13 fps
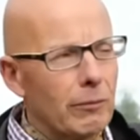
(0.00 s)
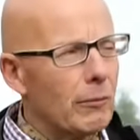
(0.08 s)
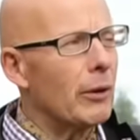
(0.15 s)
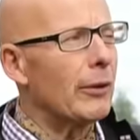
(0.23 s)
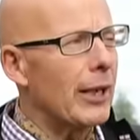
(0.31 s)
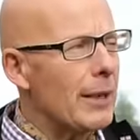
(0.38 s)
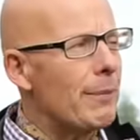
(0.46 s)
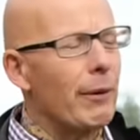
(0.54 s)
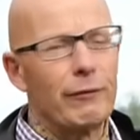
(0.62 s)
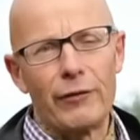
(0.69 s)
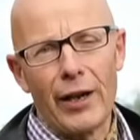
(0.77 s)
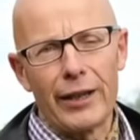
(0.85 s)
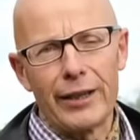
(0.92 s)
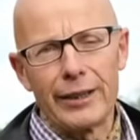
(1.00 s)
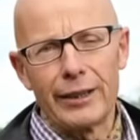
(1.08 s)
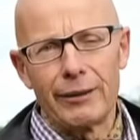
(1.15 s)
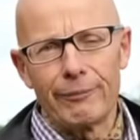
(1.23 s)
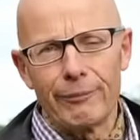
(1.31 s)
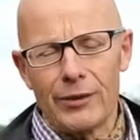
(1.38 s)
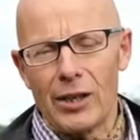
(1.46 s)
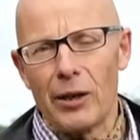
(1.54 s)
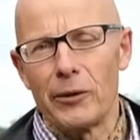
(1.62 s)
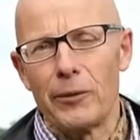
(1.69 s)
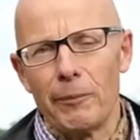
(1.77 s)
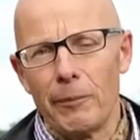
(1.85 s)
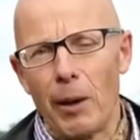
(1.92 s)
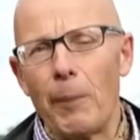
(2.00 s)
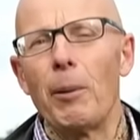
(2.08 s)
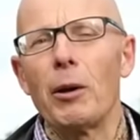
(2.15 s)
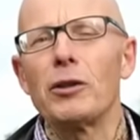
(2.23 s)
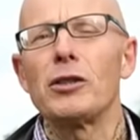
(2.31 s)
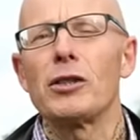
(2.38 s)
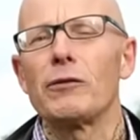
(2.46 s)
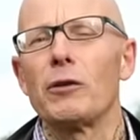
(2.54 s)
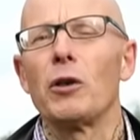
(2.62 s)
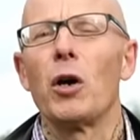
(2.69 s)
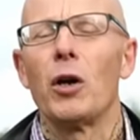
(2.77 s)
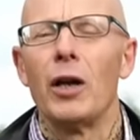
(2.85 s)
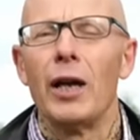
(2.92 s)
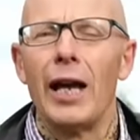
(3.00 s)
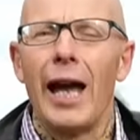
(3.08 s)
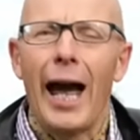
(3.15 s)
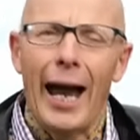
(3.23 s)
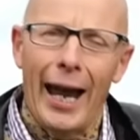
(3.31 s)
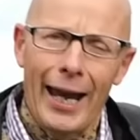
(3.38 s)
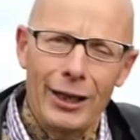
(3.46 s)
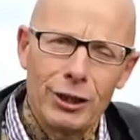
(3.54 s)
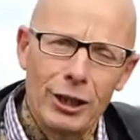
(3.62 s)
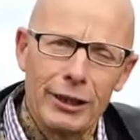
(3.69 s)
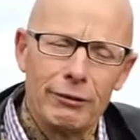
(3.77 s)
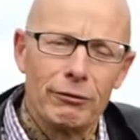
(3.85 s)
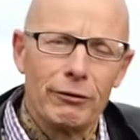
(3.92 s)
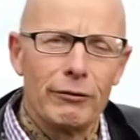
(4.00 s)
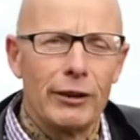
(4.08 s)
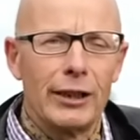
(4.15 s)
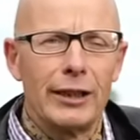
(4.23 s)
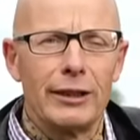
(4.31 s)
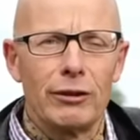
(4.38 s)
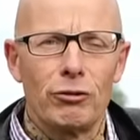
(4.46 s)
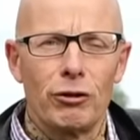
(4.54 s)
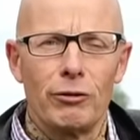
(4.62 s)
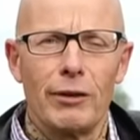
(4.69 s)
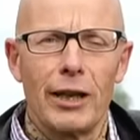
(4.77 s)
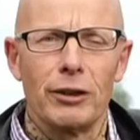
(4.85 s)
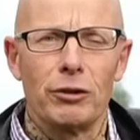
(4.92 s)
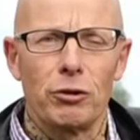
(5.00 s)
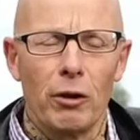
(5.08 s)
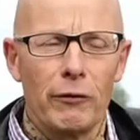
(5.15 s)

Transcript: we'll keep it vague. So apologies for not actually revealing the true nature